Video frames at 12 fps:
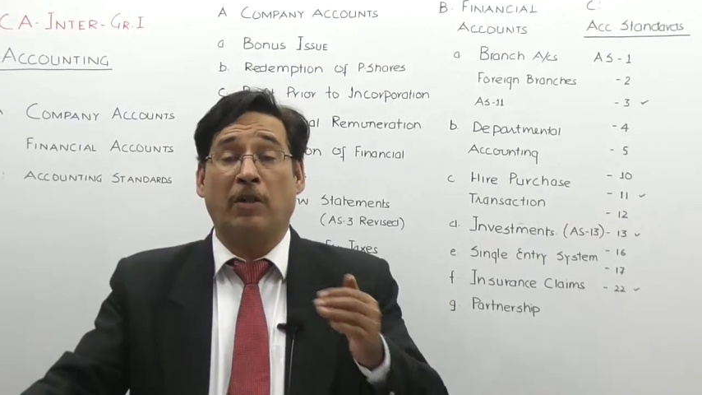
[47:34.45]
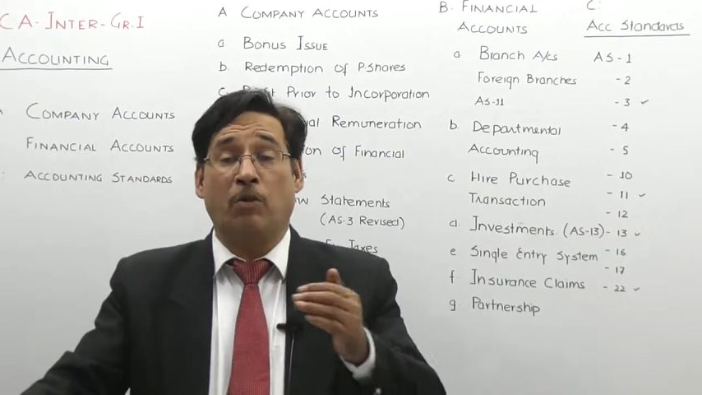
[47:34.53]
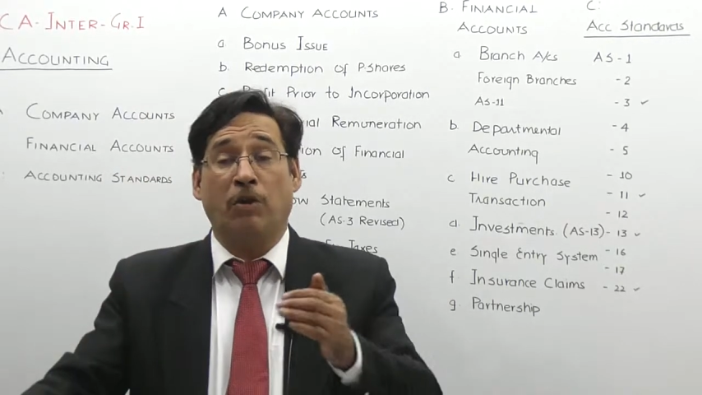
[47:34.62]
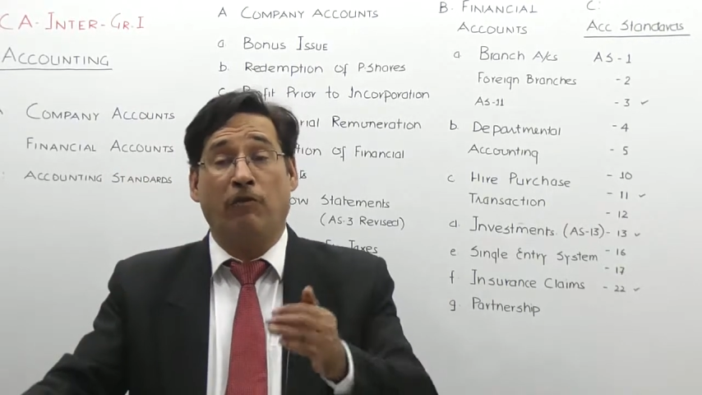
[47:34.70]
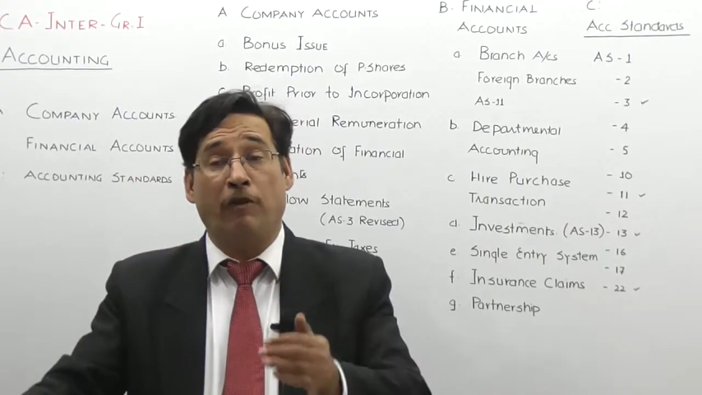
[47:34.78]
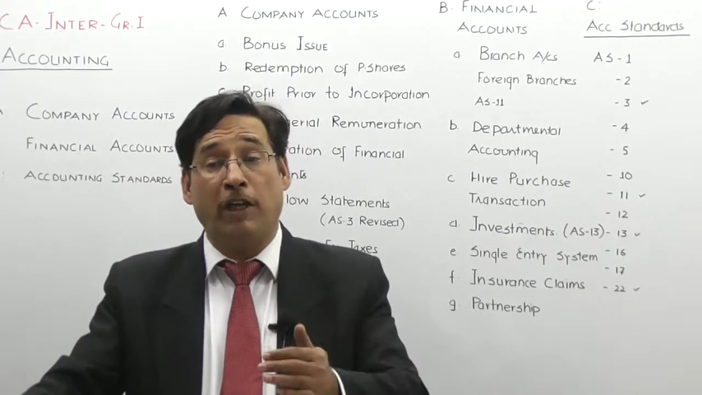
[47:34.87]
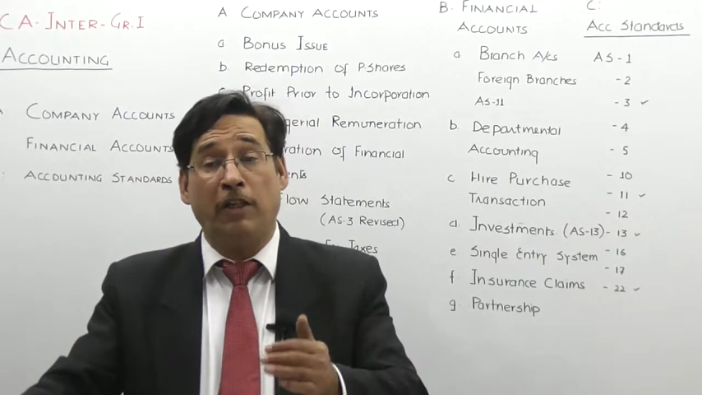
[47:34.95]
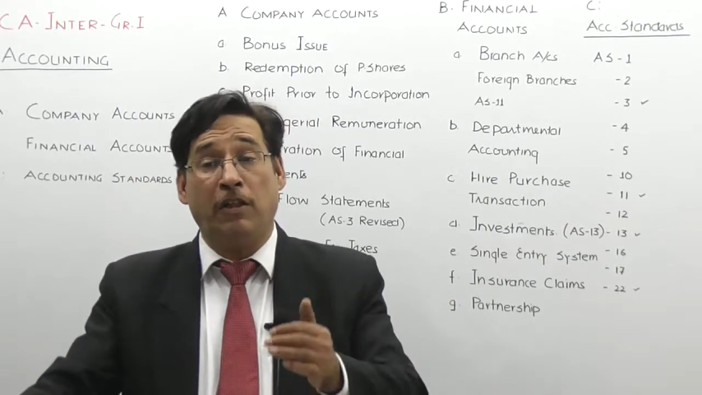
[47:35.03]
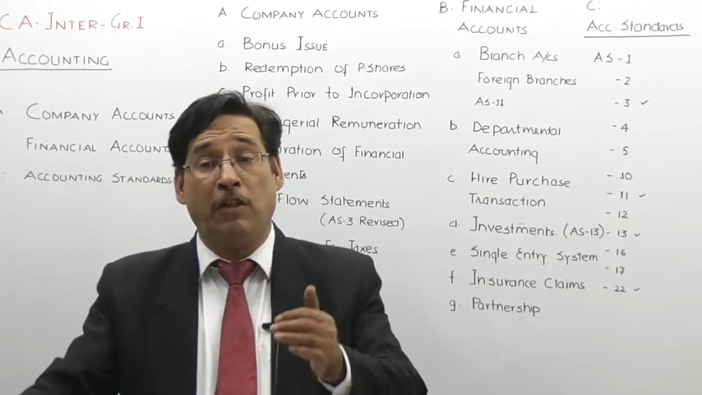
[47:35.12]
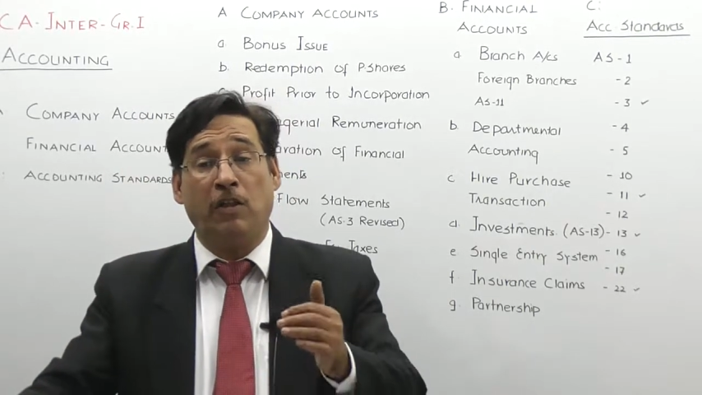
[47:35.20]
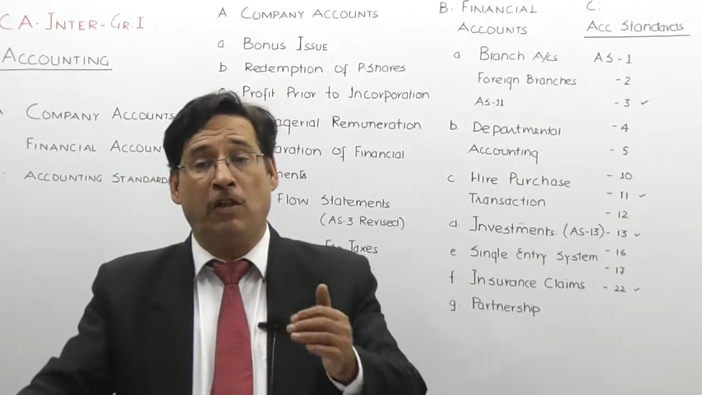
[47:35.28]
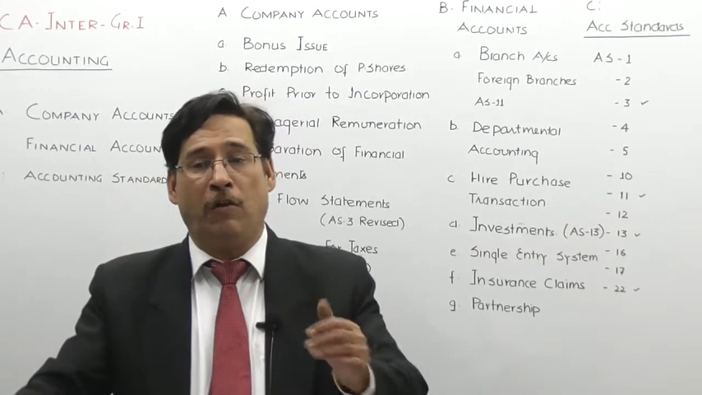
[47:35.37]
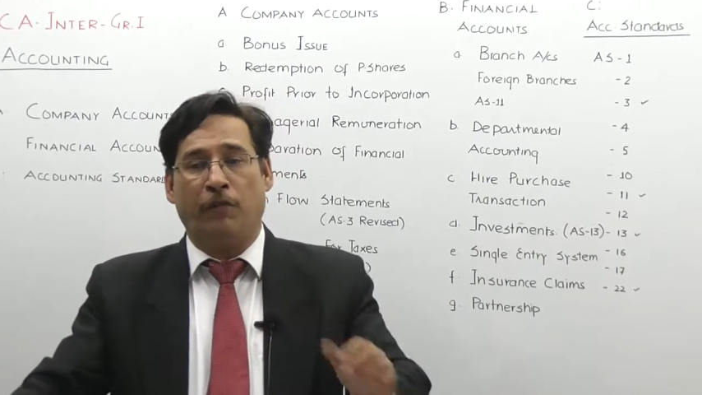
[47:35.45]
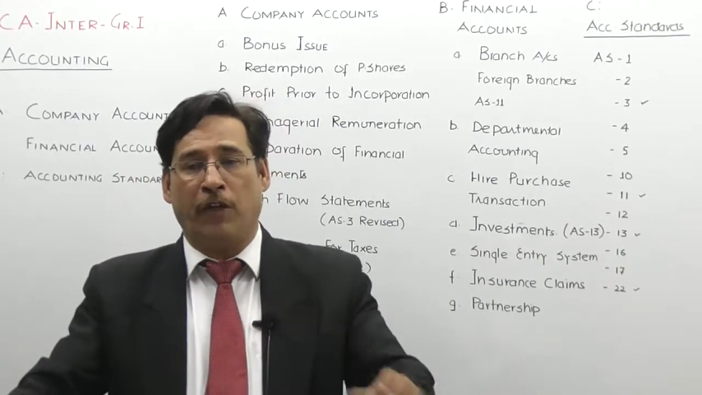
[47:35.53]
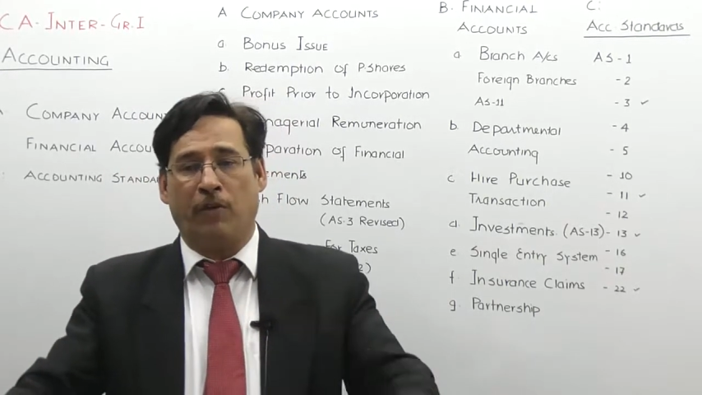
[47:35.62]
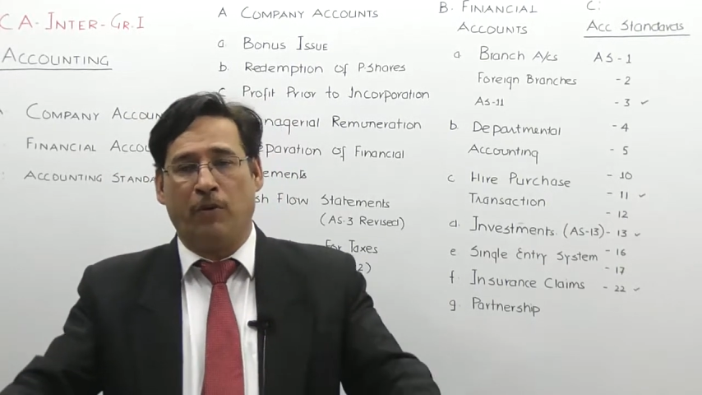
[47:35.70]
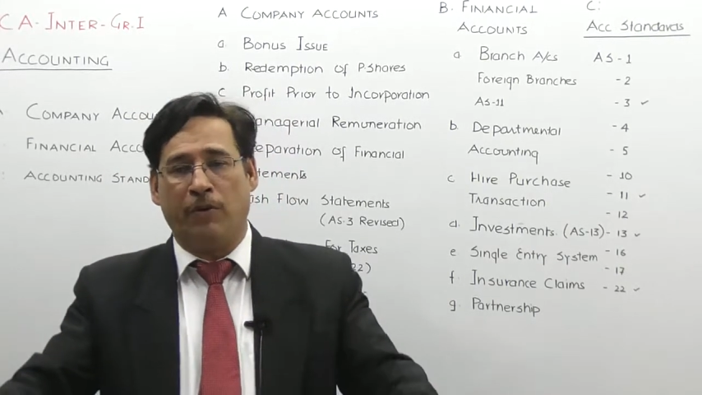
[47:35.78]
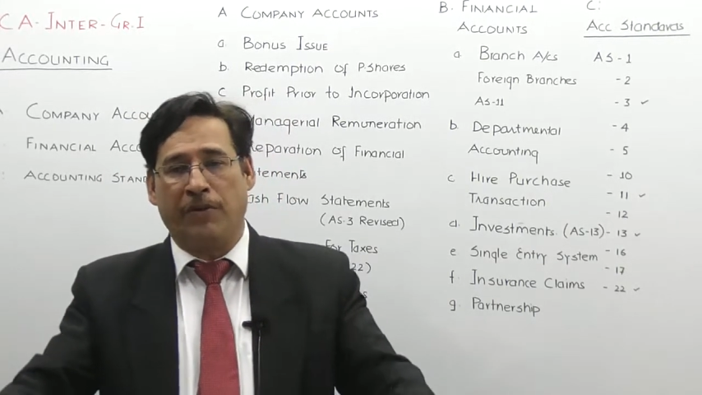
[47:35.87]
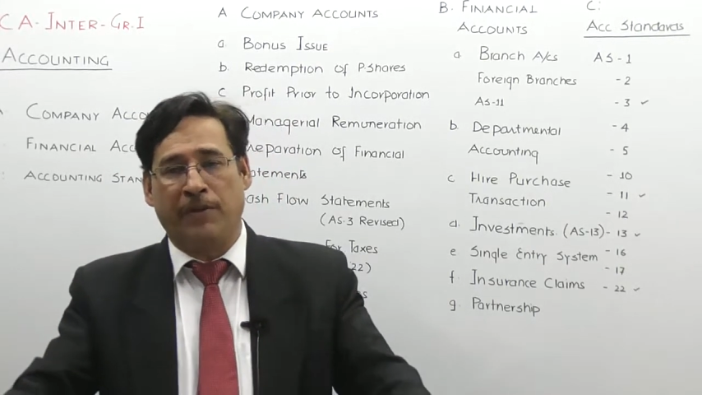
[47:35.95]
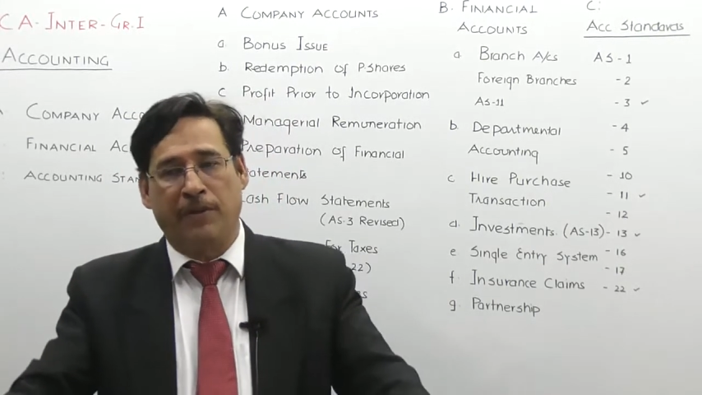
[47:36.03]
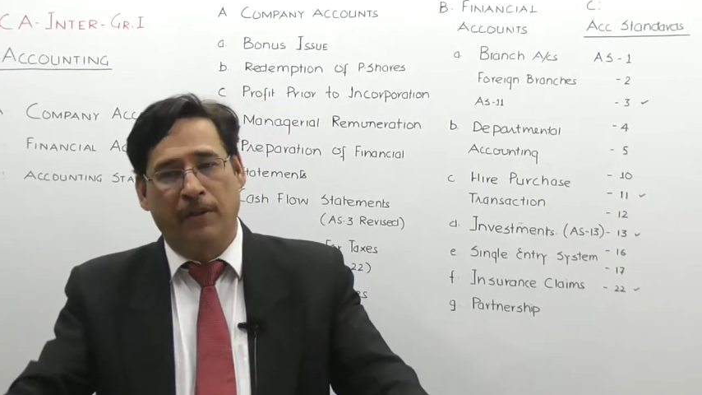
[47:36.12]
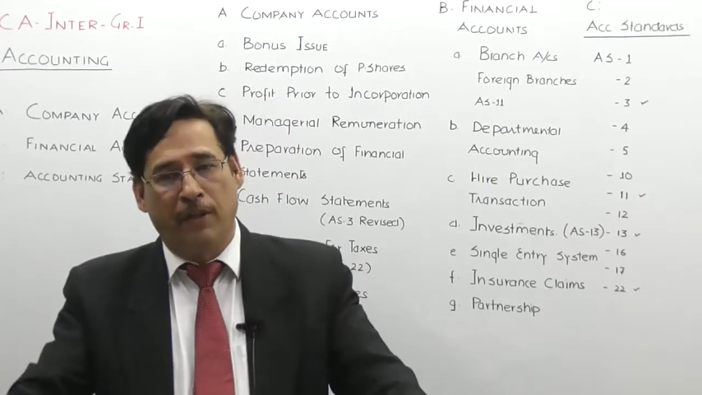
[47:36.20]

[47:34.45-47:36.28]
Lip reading: to the validity of the course,